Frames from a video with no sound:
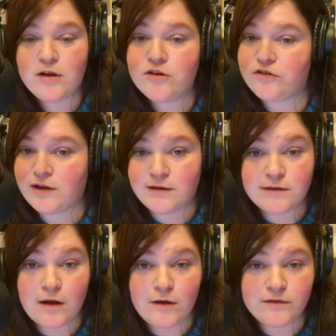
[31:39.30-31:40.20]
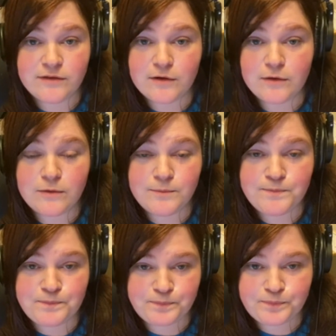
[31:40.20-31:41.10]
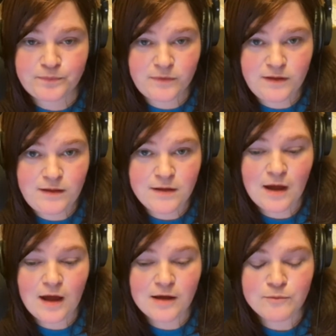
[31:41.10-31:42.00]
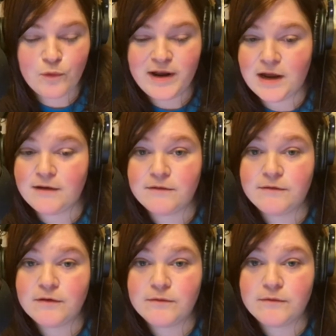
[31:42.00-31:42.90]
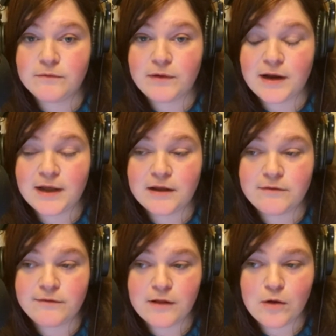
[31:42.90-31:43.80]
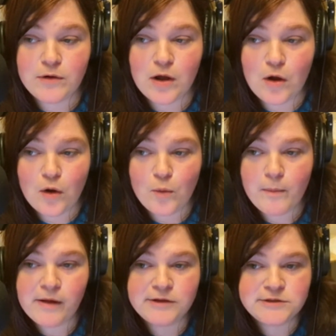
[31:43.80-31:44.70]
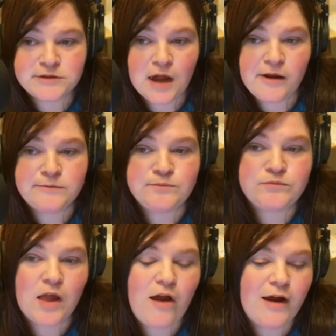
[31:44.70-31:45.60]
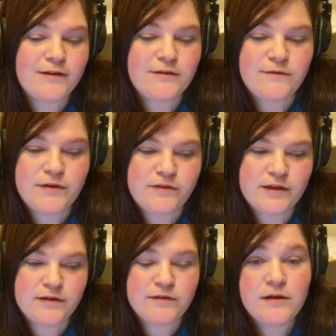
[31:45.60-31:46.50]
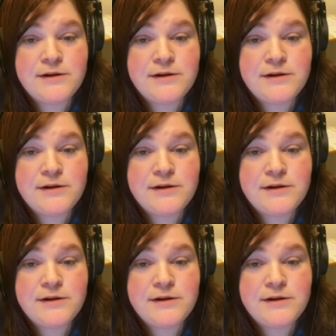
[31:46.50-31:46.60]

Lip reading: she has also, when I had flown home to visit